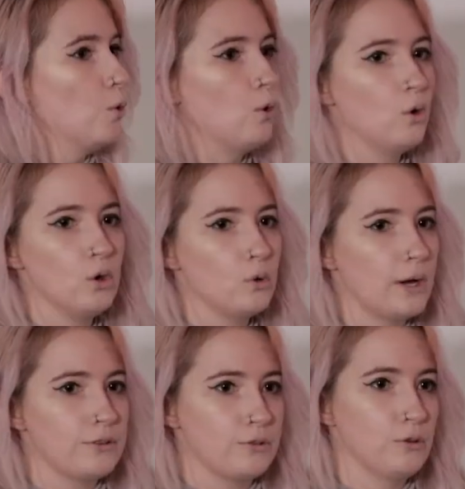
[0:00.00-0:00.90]
all the
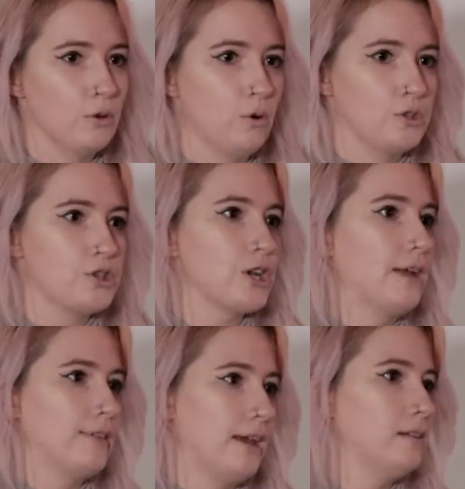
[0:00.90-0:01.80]
way through launch
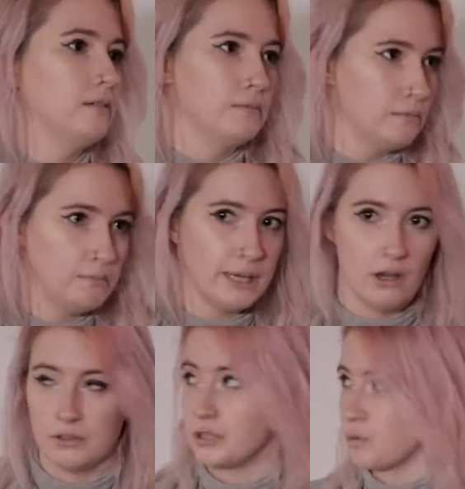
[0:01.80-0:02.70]
and then
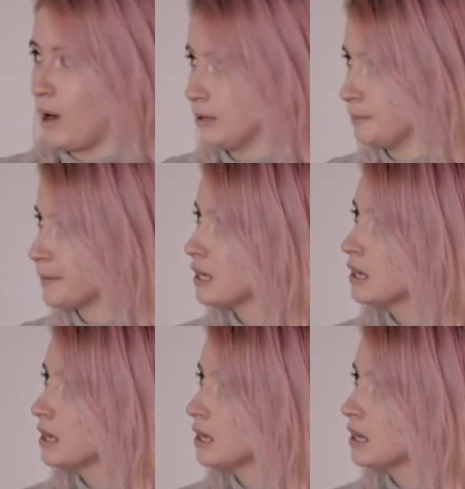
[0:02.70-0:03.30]
beyond as well.